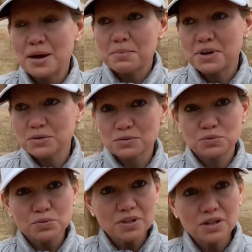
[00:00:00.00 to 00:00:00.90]
but it was
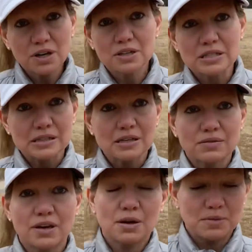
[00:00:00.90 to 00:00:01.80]
really hard to leave
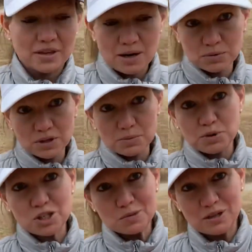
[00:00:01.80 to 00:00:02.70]
him, and that really
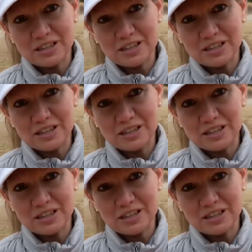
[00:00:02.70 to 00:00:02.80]
pushed me